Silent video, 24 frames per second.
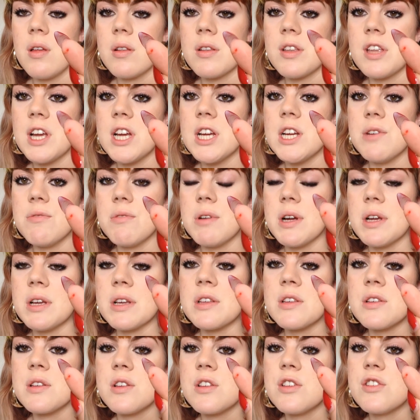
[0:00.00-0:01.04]
the
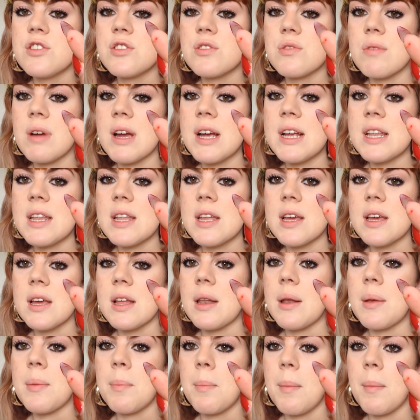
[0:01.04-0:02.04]
earring straight in